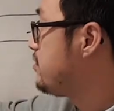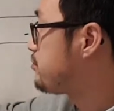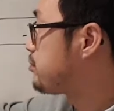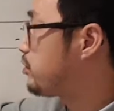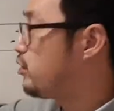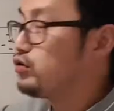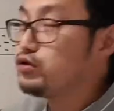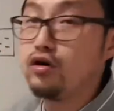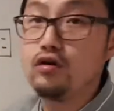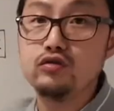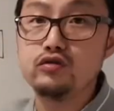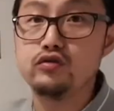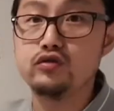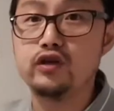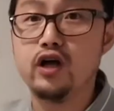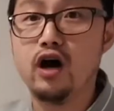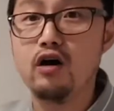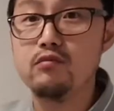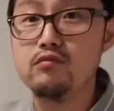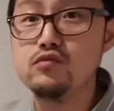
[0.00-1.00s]
proton do
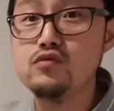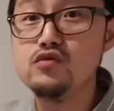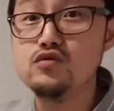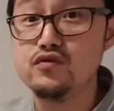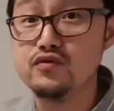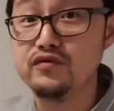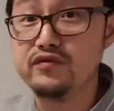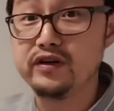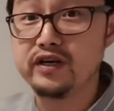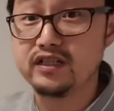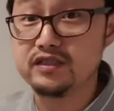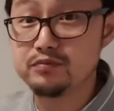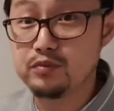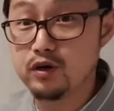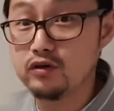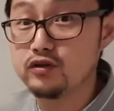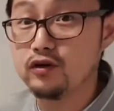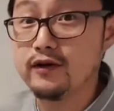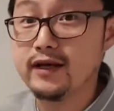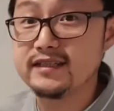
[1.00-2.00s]
not move because
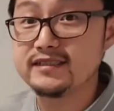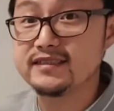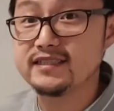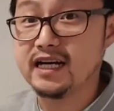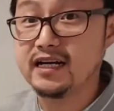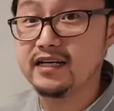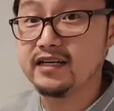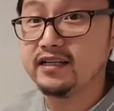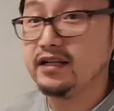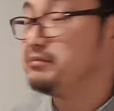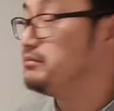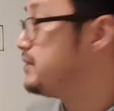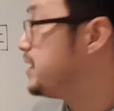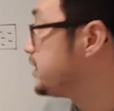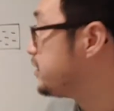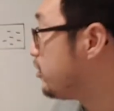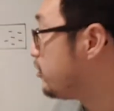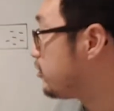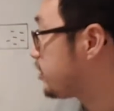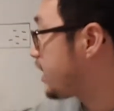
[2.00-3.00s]
proton is stuck in the
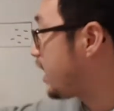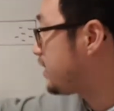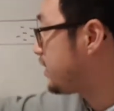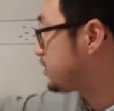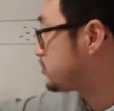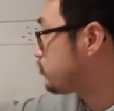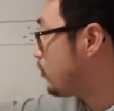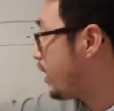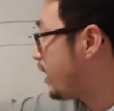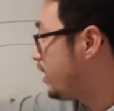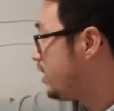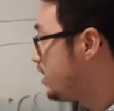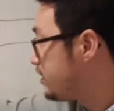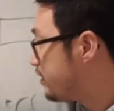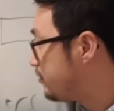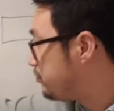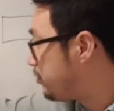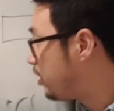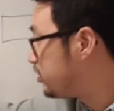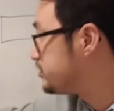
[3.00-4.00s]
middle. Okay, that's why the
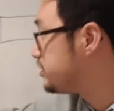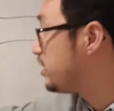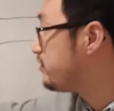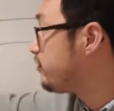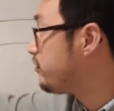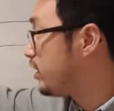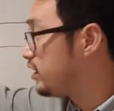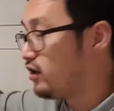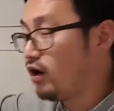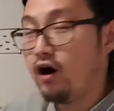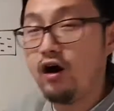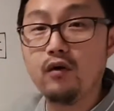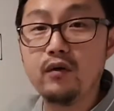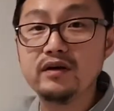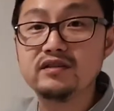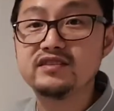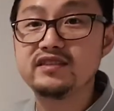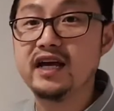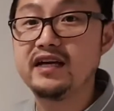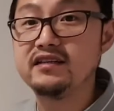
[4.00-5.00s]
positive one always
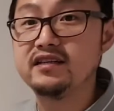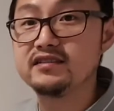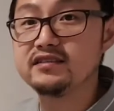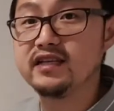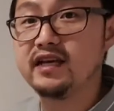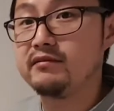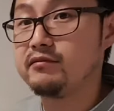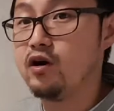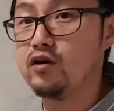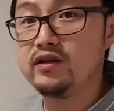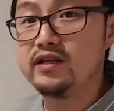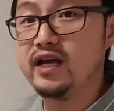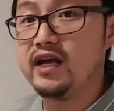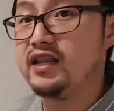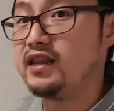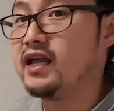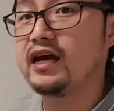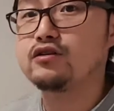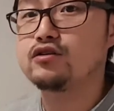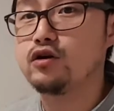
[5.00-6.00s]
stay the same.
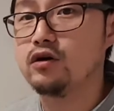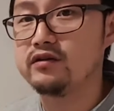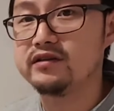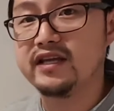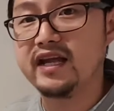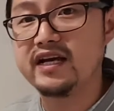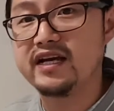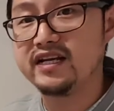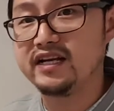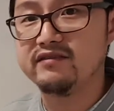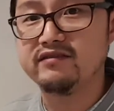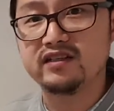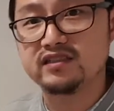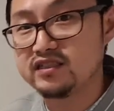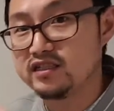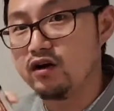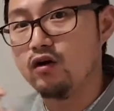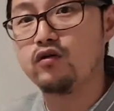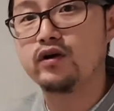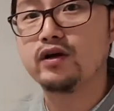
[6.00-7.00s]
Electron negative is
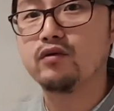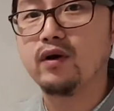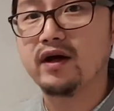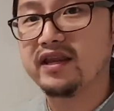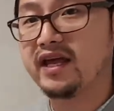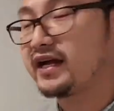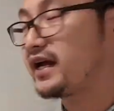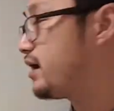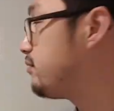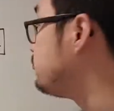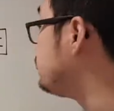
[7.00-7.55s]
the only one that can